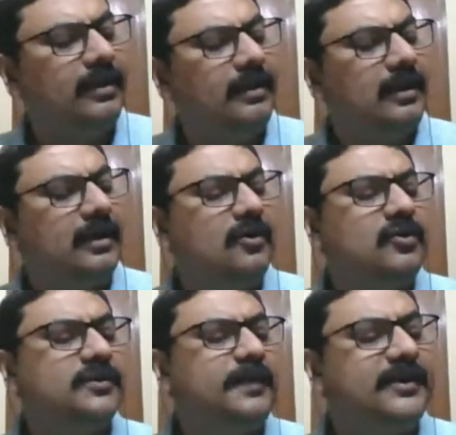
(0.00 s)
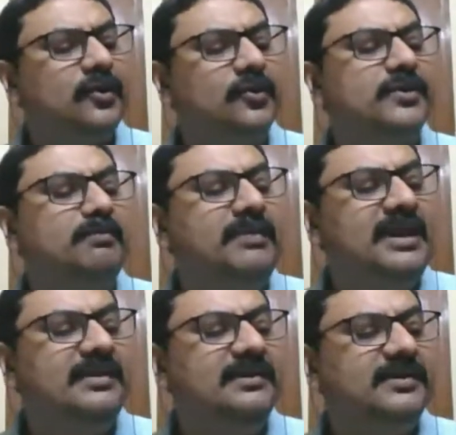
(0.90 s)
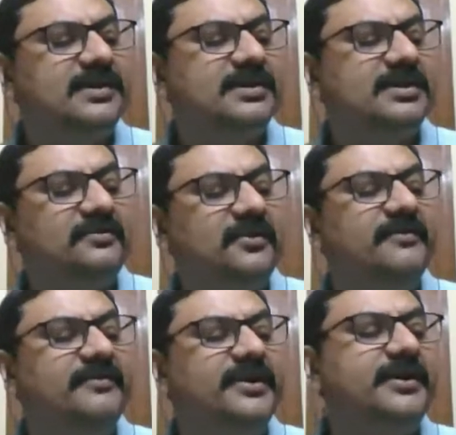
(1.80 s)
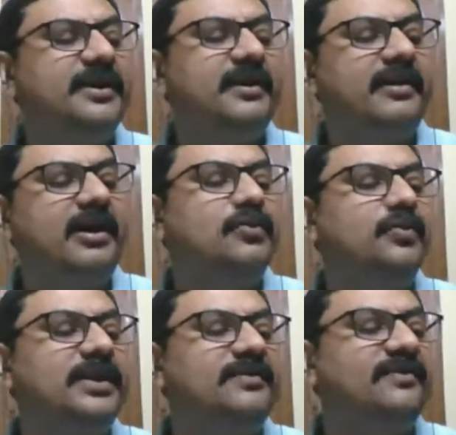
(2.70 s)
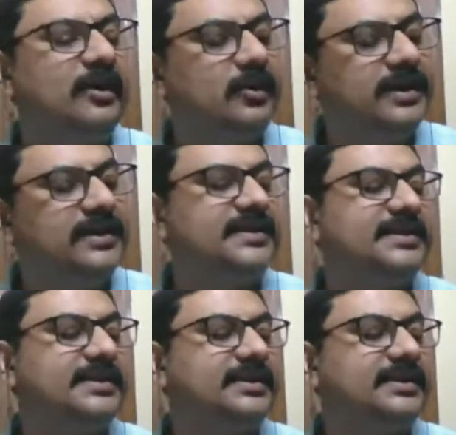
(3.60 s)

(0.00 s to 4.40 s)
Those by those means, forever crowned with flowers,